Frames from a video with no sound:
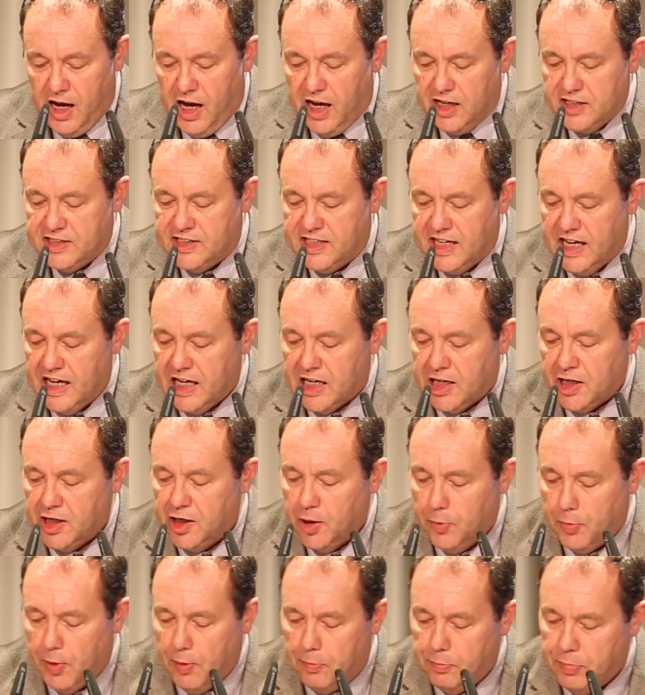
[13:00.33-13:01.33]
and
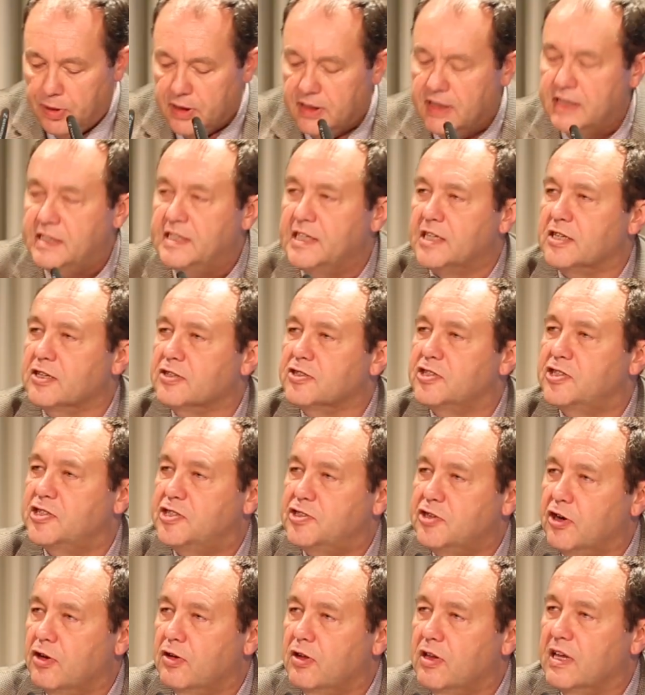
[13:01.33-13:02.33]
taken up a political
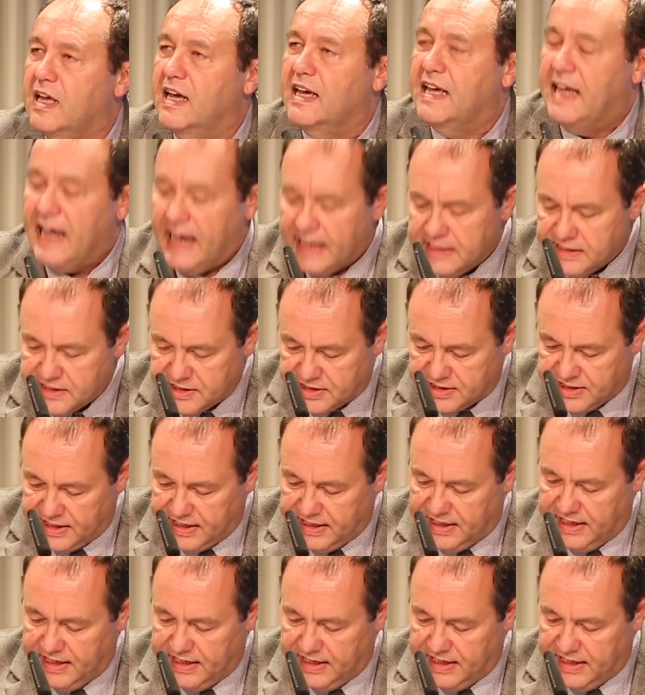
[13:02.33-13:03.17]
struggle against the